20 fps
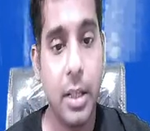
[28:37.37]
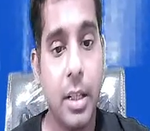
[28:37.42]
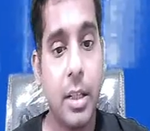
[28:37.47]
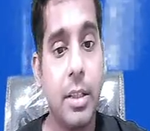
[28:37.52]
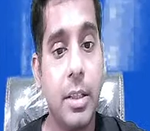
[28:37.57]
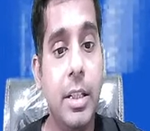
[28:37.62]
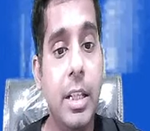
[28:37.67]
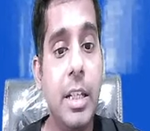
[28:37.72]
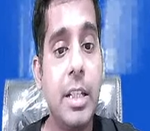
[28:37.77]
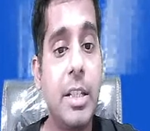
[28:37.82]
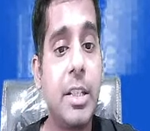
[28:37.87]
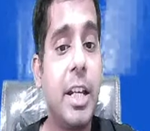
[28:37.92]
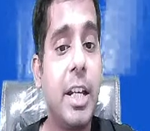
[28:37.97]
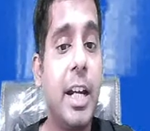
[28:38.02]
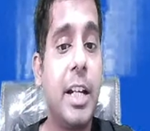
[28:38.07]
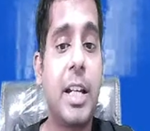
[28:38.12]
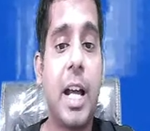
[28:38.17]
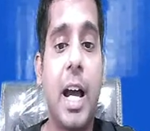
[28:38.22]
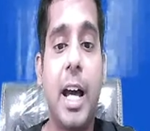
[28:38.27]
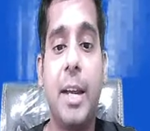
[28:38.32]
These
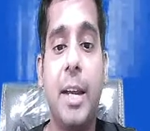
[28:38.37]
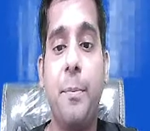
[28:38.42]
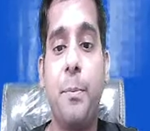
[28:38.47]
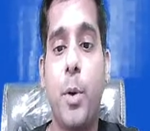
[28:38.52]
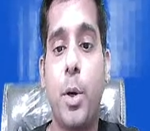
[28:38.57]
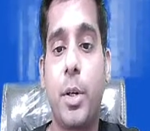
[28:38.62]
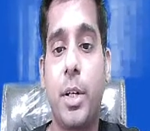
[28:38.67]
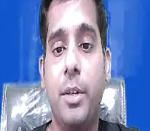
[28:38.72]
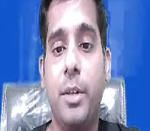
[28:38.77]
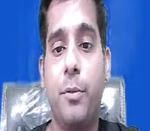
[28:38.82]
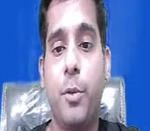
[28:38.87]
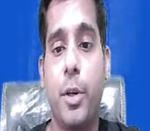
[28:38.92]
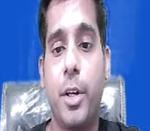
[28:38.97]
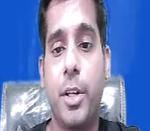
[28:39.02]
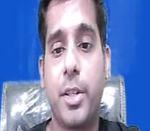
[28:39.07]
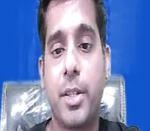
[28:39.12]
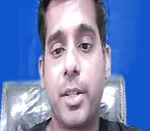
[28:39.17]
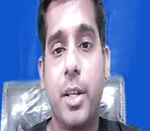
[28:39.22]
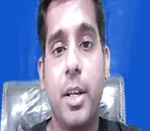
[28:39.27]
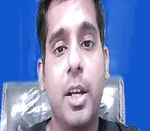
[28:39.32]
dates are important for
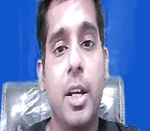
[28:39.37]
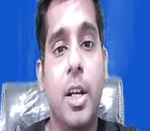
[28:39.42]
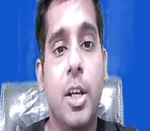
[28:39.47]
us.